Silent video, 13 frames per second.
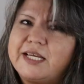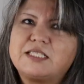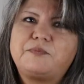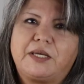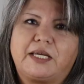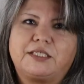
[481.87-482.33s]

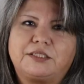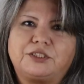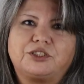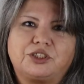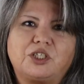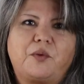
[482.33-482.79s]
it's
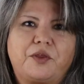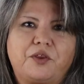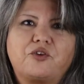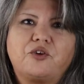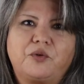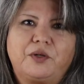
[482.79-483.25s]
because you're
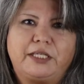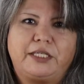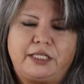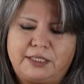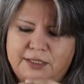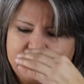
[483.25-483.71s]
sewing through an
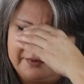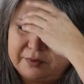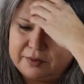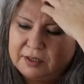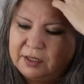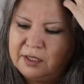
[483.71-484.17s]
adhesive.
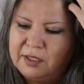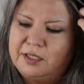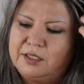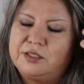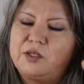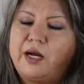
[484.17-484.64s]

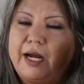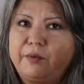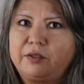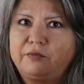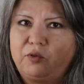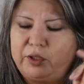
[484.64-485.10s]
So
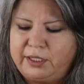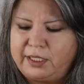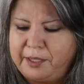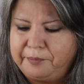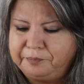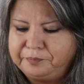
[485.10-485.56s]
I would avoid
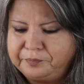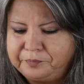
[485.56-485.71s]
that.